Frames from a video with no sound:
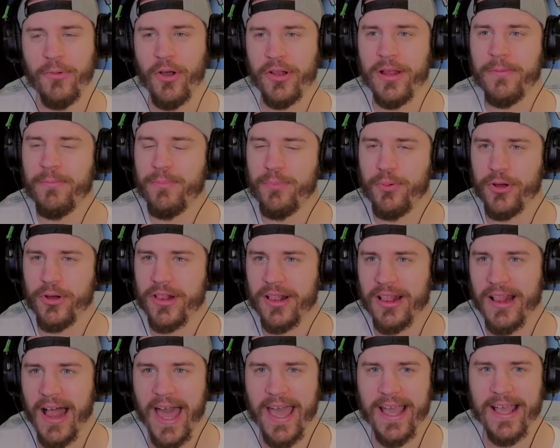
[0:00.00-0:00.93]
I'm gonna
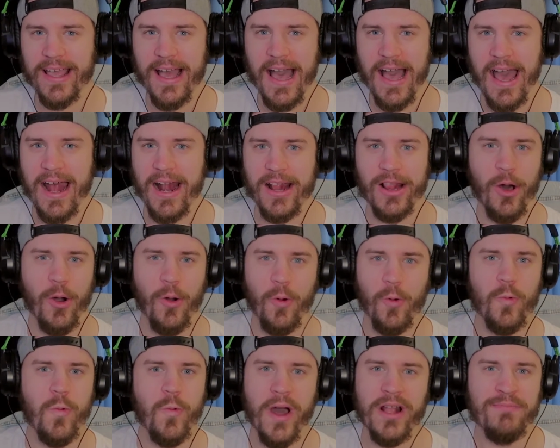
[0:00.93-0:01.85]
put like, I don't know,
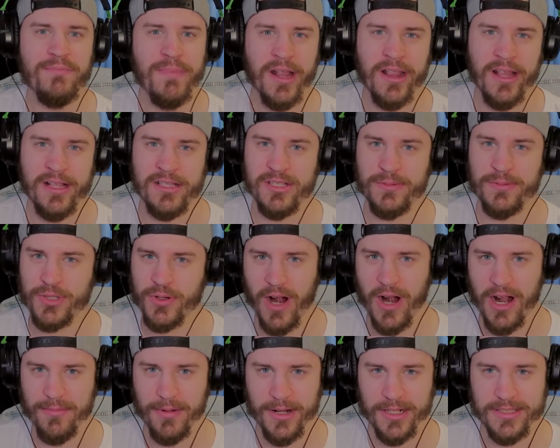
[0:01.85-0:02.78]
1 million
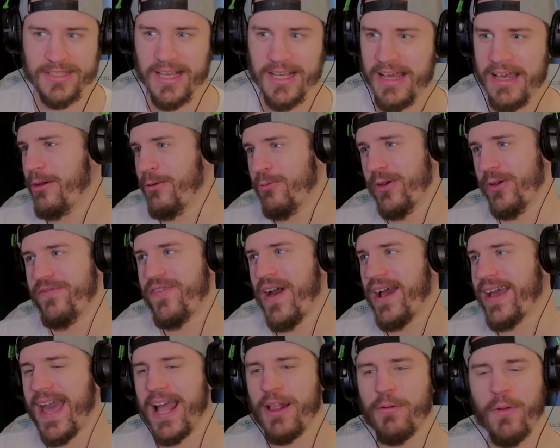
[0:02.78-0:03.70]
subscribers. And if
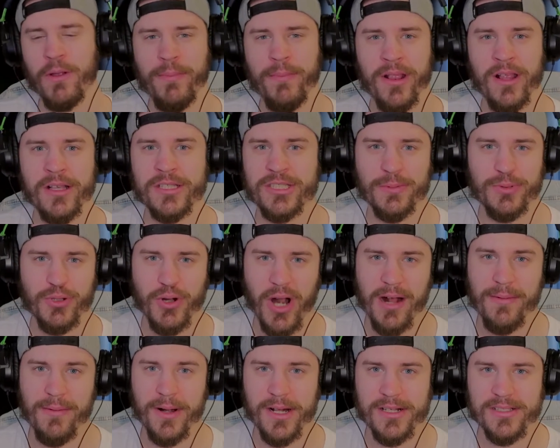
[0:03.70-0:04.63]
I get 1 million
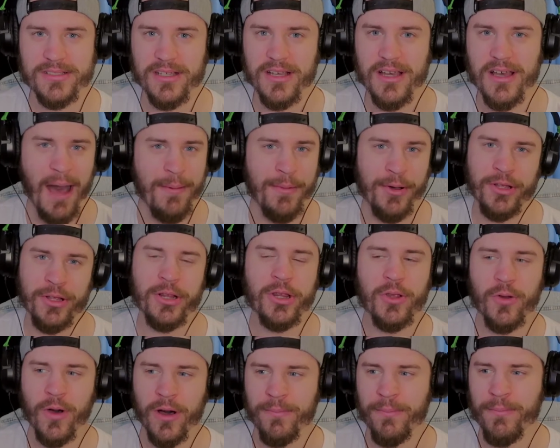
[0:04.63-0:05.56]
subscribers, I'm gonna
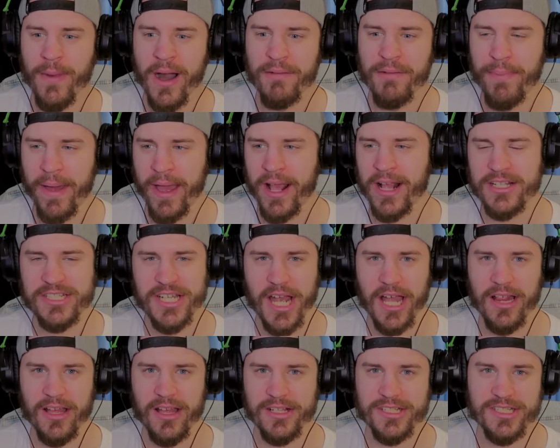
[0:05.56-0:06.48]
do a mukbang
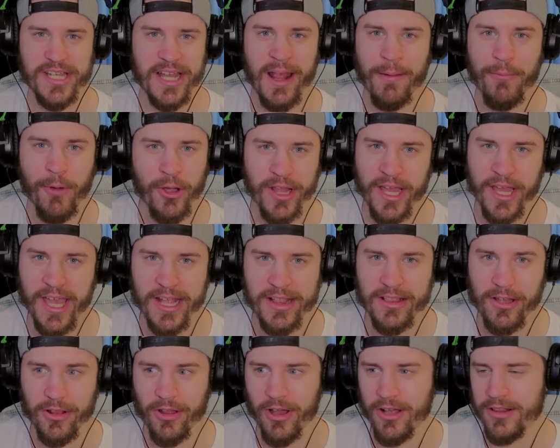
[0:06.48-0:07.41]
challenge and I'm gonna
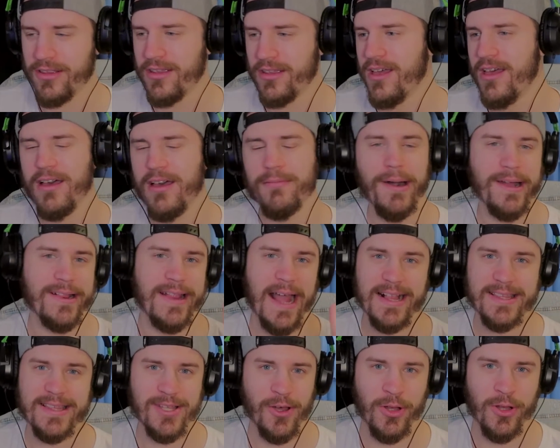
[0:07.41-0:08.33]
eat a lot. But
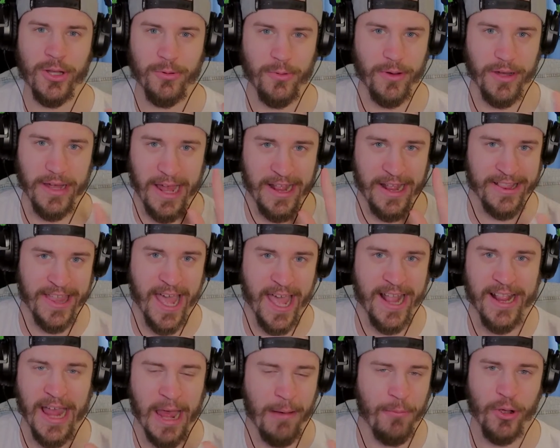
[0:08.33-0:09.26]
that's only, and
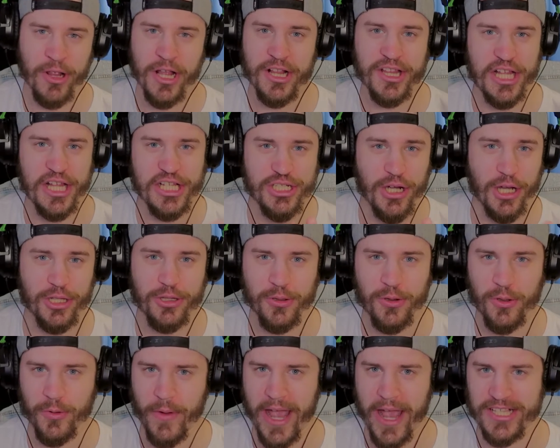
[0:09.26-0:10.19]
then I'm gonna teach y'all to
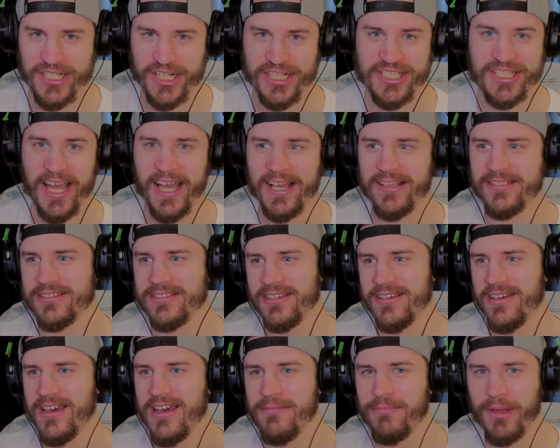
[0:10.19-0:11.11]
do exercise
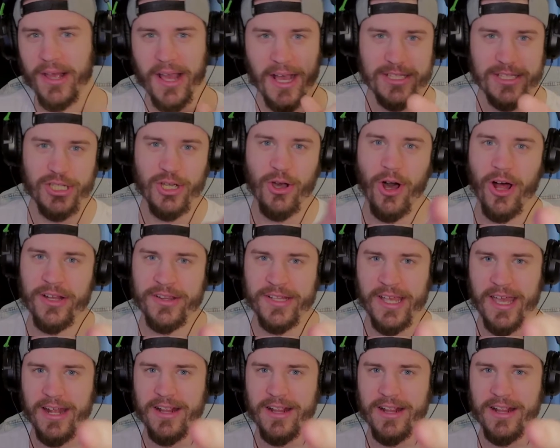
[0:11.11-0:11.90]
because you all